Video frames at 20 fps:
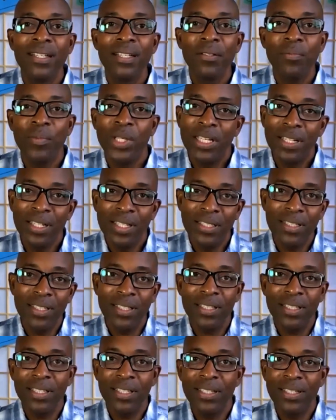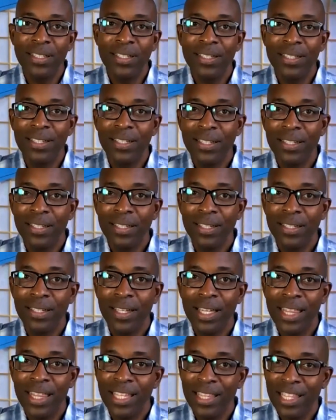because
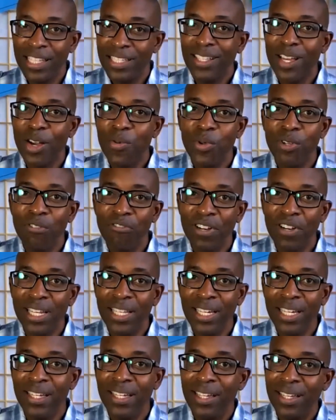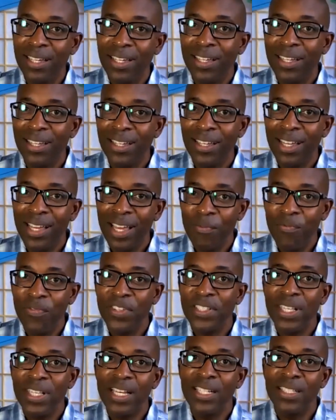I think this sound will really
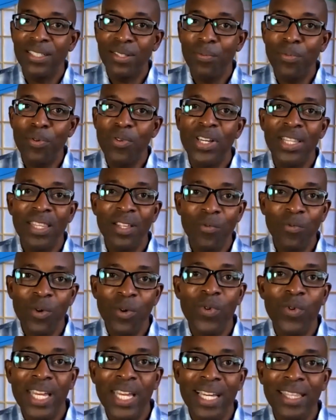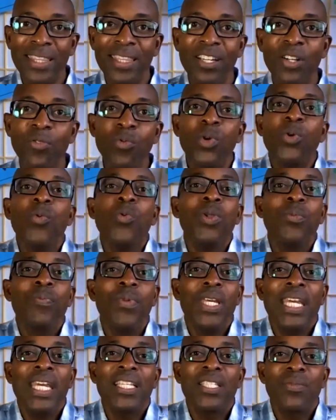emphasize the point that when we get there, we will
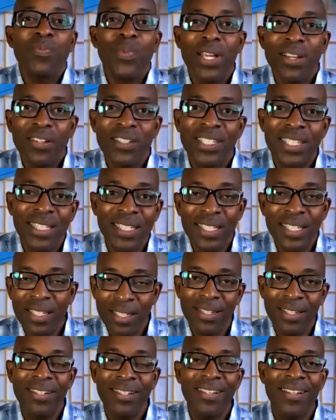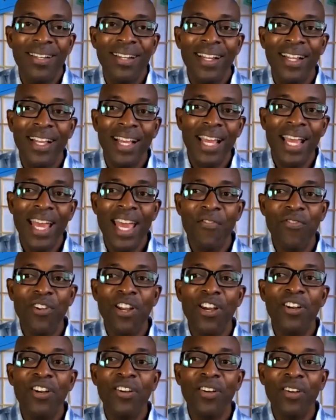be experiencing heaven
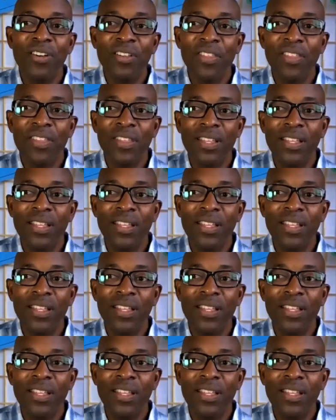on earth.